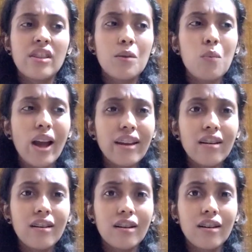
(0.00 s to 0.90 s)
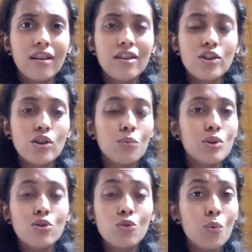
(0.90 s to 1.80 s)
Then why her? She
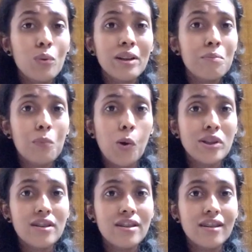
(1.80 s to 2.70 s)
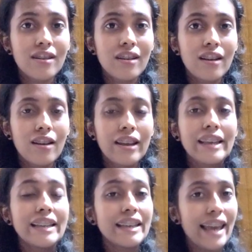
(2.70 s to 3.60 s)
was no one important.
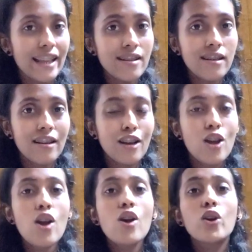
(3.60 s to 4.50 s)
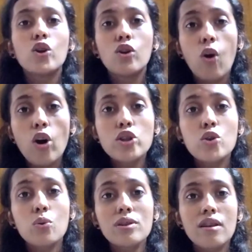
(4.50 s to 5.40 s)
Yet, God
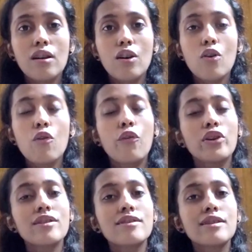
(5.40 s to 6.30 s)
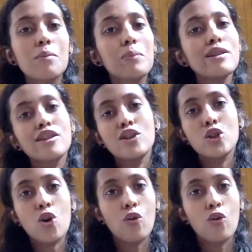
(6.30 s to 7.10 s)
chose her for the simplicity